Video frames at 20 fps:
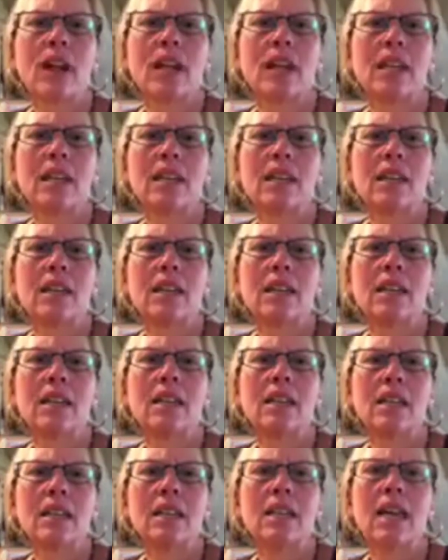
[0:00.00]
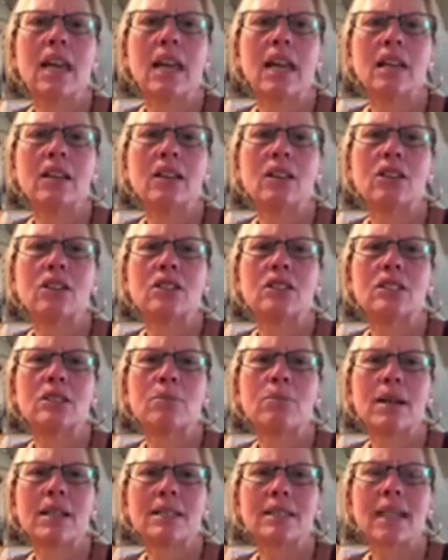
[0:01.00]
I eat canned goods
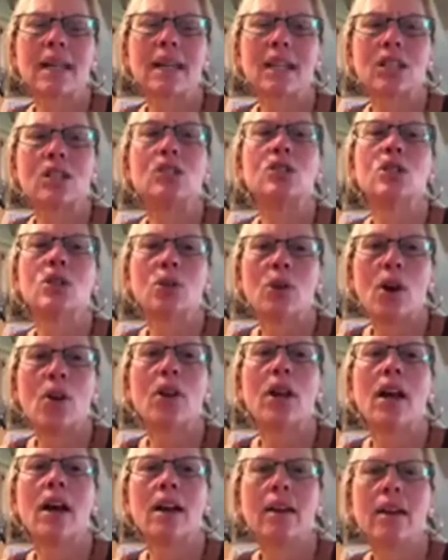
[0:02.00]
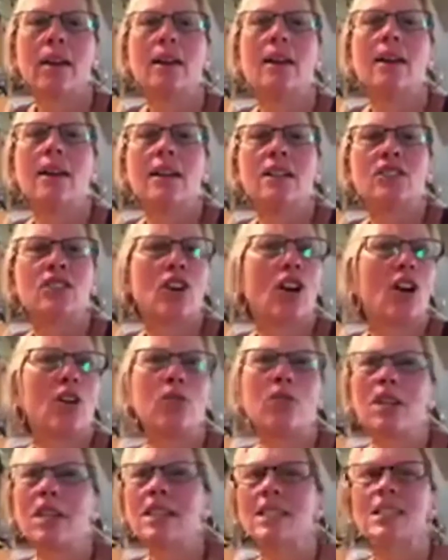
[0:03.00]
the best I can do. Okay.
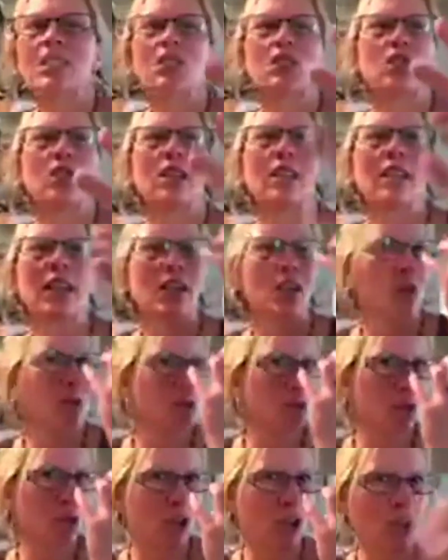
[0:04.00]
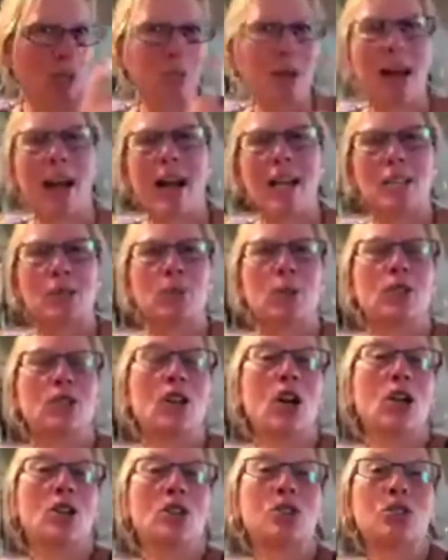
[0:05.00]
Sorry, reading the screen. I know I'm scrunching my eyes, but
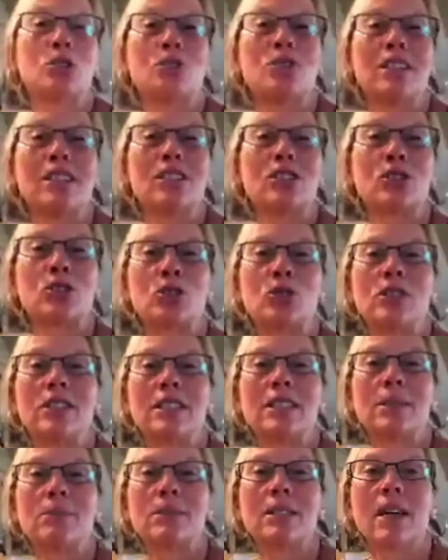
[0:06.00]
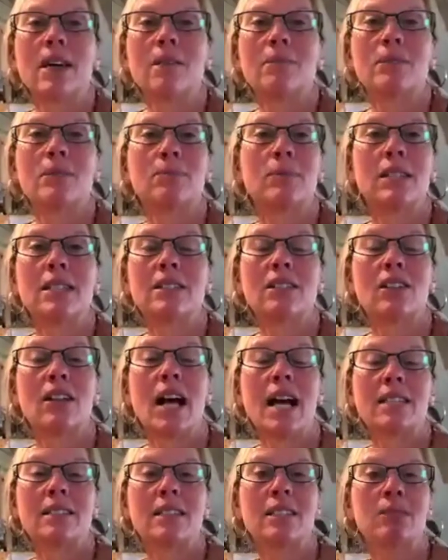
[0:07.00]
it's hard to read the screen sometimes. These
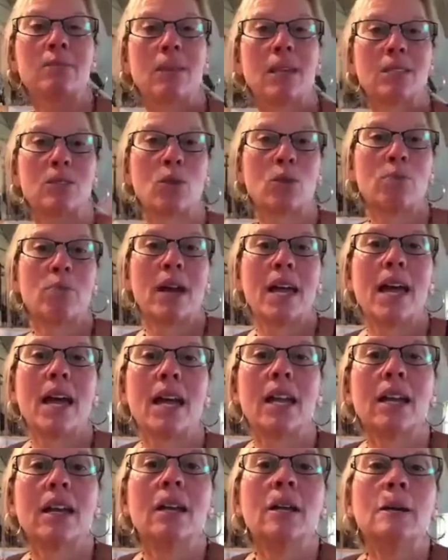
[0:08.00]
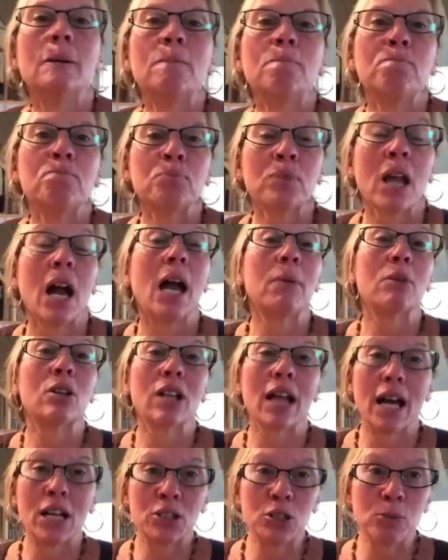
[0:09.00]
glasses mess with my head. I'm
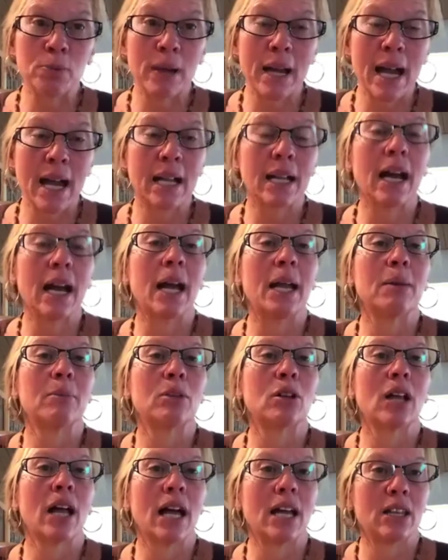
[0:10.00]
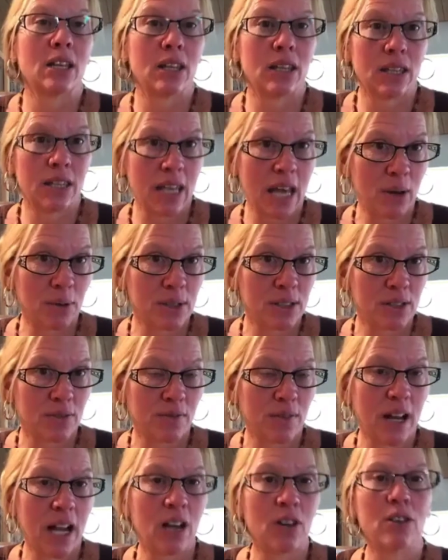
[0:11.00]
glad you're back. I am glad that was a
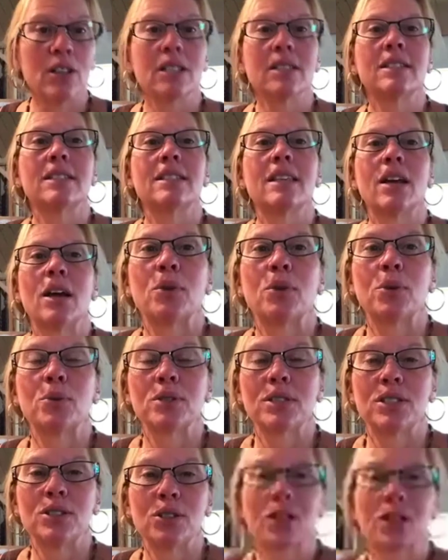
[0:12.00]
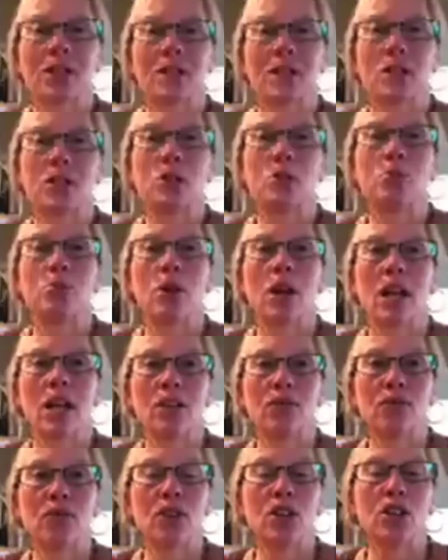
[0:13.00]
virus. We will still continue
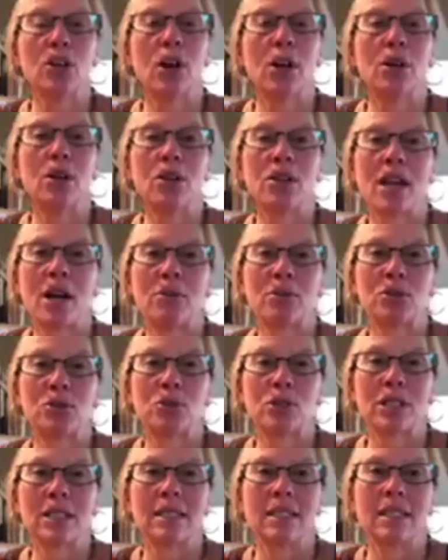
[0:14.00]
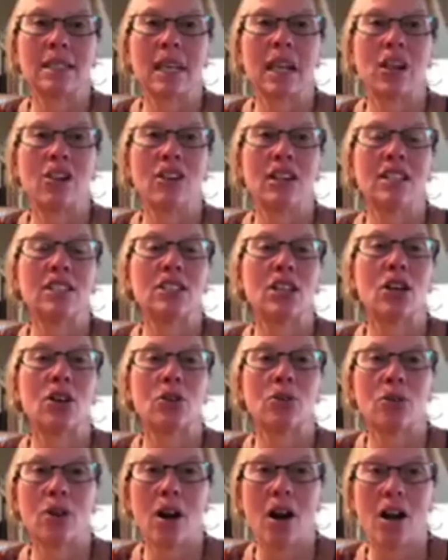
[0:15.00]
praying for you. I know that was really scary,
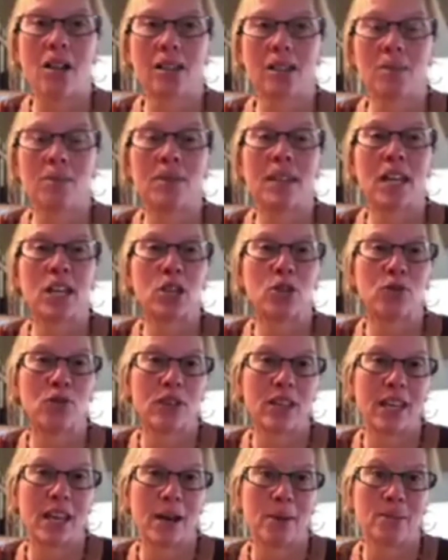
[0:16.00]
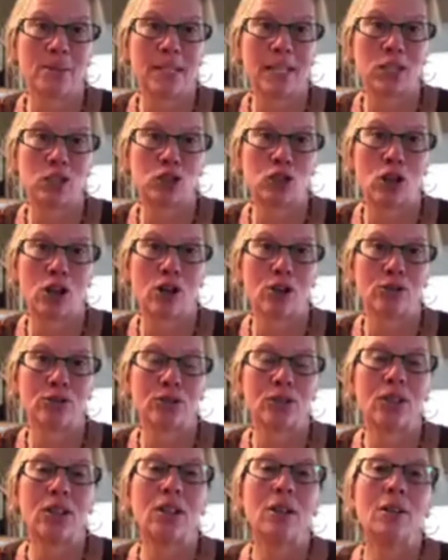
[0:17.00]
so awesome. Thank you for the update,
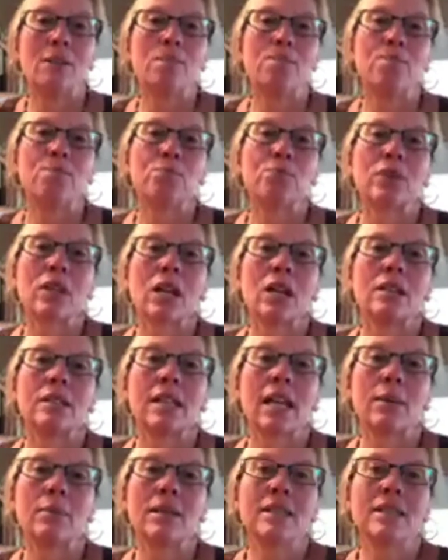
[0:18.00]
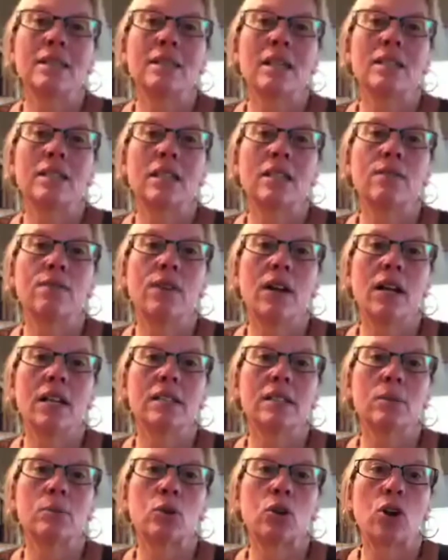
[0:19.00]
Charles. Tammy says, I did
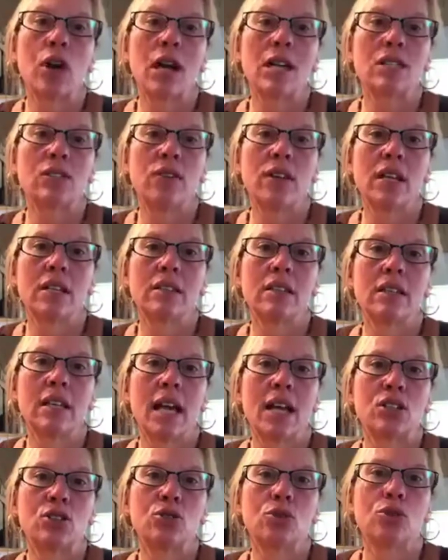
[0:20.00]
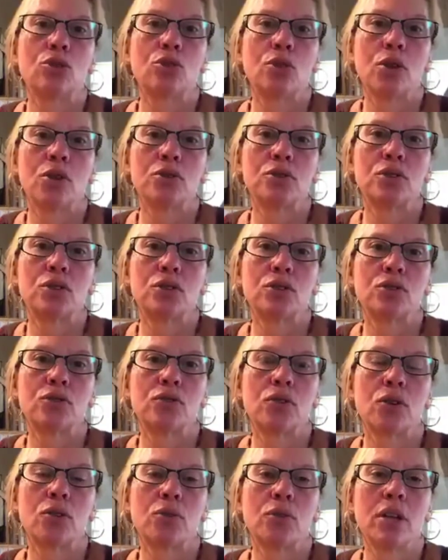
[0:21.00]
find some grass-fed at the natural grocers
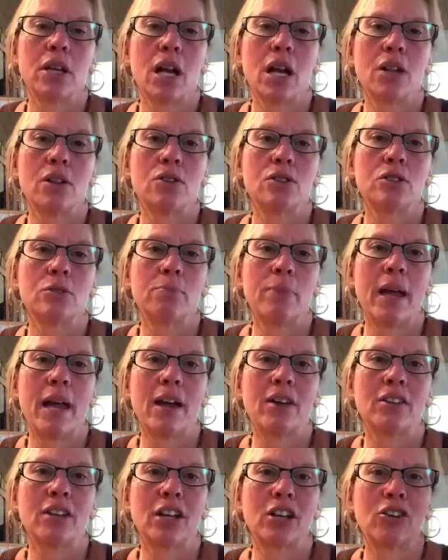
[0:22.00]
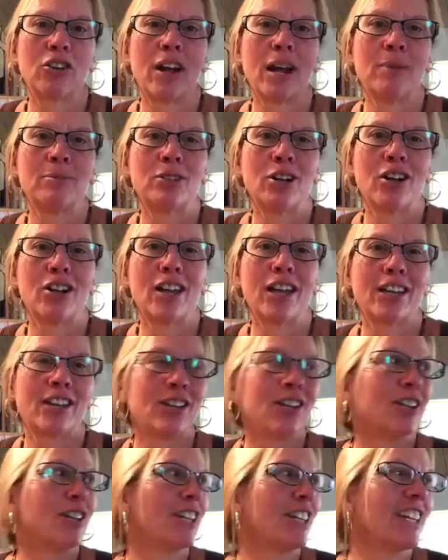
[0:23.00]
for three dollars a pound. I grabbed all I
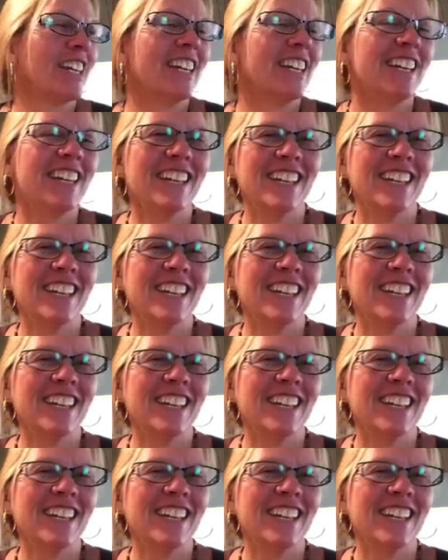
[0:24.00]
could.